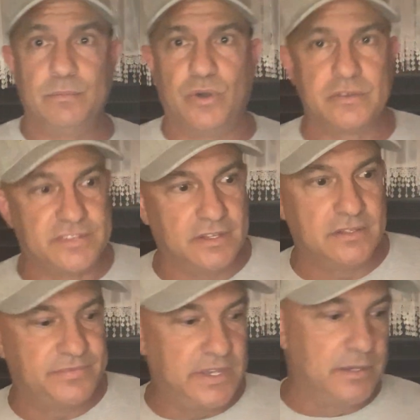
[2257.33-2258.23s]
Marcel
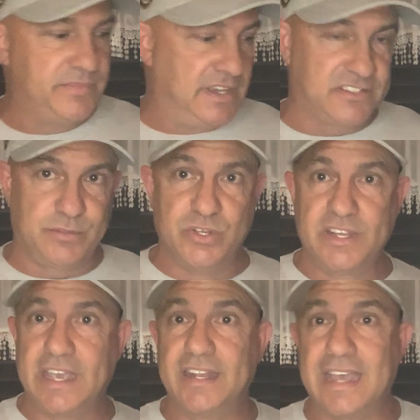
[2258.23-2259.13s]
Lefebvre, the
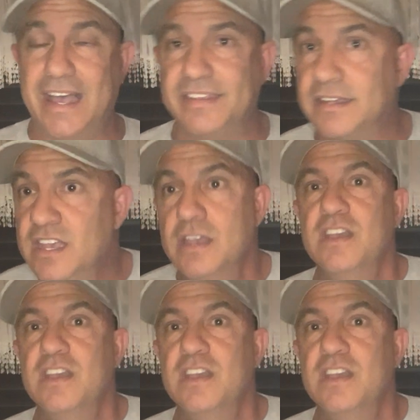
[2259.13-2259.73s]
excommunicated Catholic.